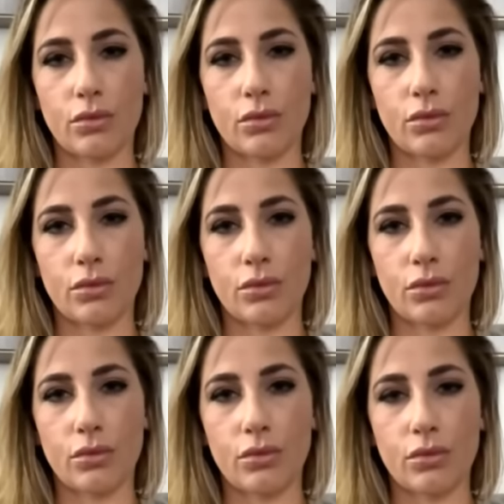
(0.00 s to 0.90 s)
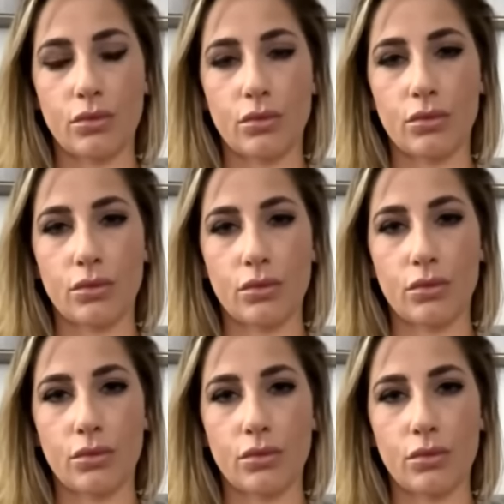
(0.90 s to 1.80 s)

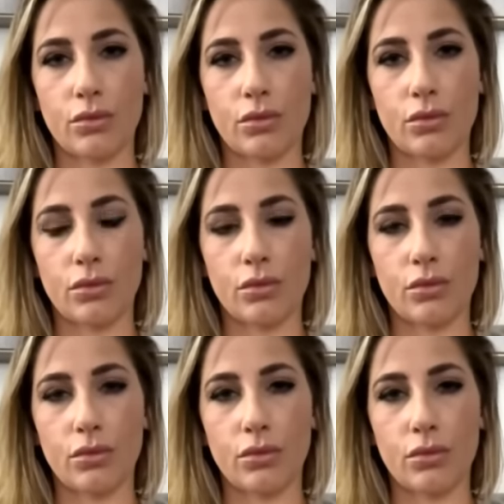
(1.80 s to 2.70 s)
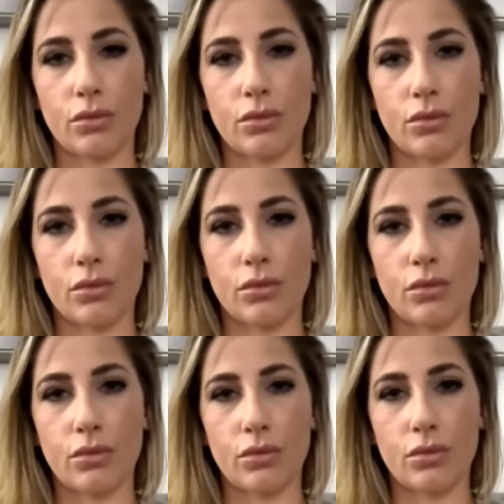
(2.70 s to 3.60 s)

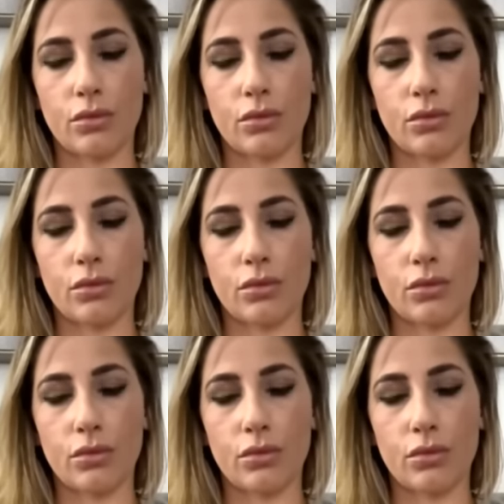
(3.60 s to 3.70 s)
[no speech]